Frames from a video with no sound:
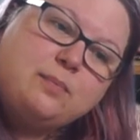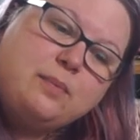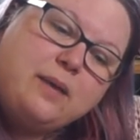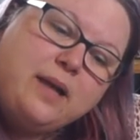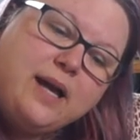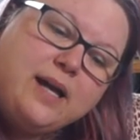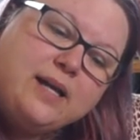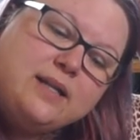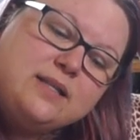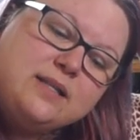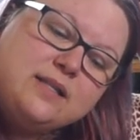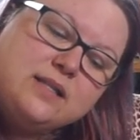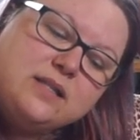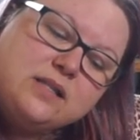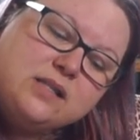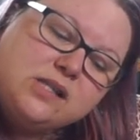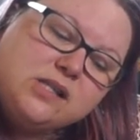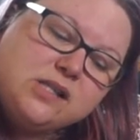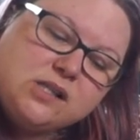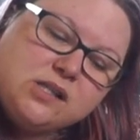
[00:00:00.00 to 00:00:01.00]
place,
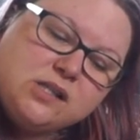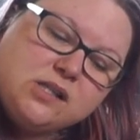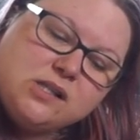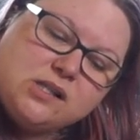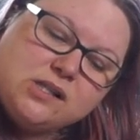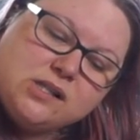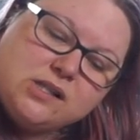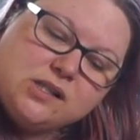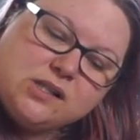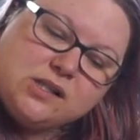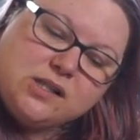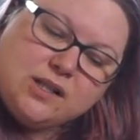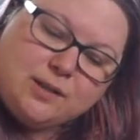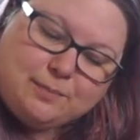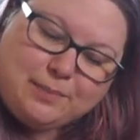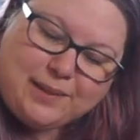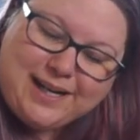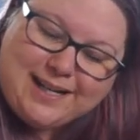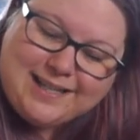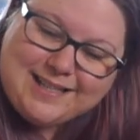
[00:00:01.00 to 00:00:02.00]

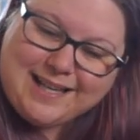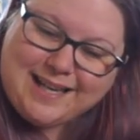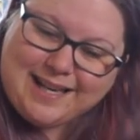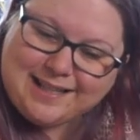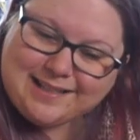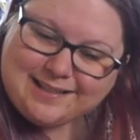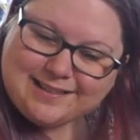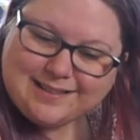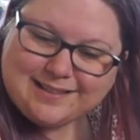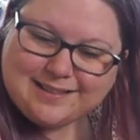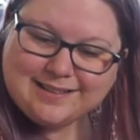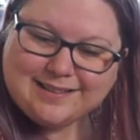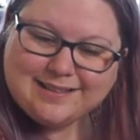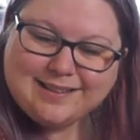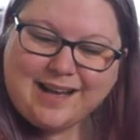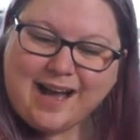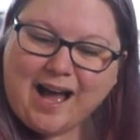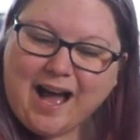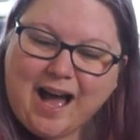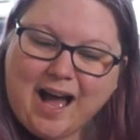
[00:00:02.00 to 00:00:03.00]
but I did
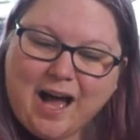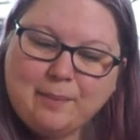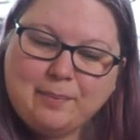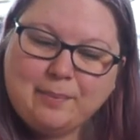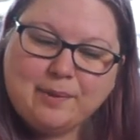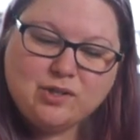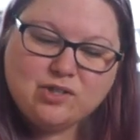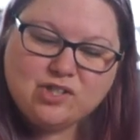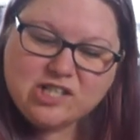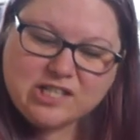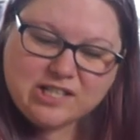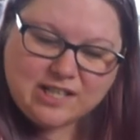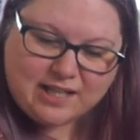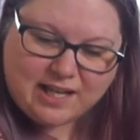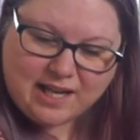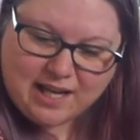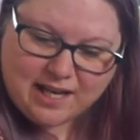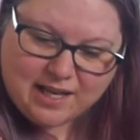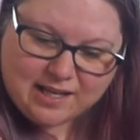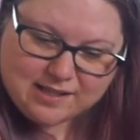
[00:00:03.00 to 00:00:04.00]
a bunch of
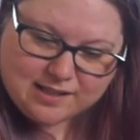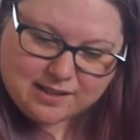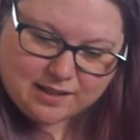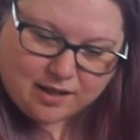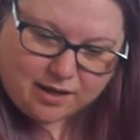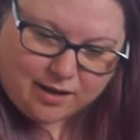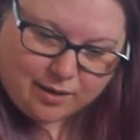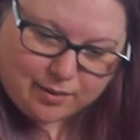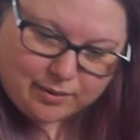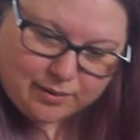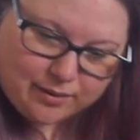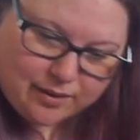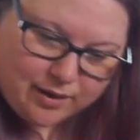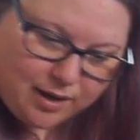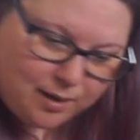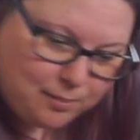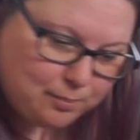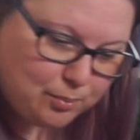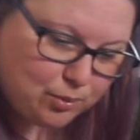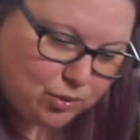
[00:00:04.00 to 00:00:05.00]
years ago.
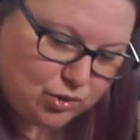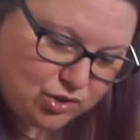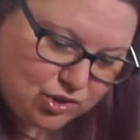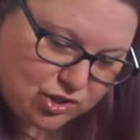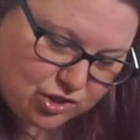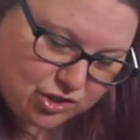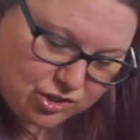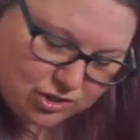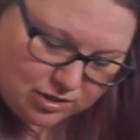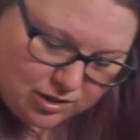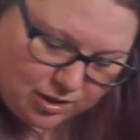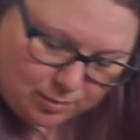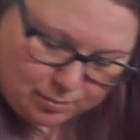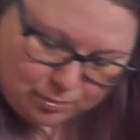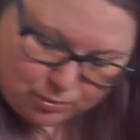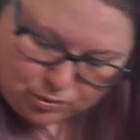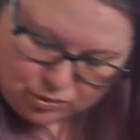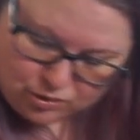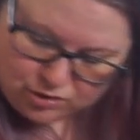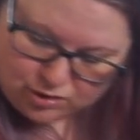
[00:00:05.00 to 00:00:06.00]
A bunch, a
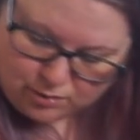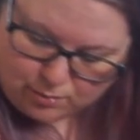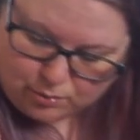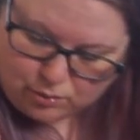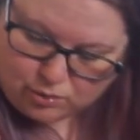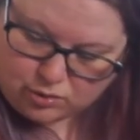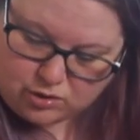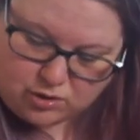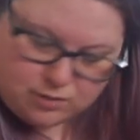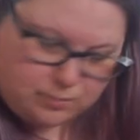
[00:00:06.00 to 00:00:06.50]
bunch, a bunch, a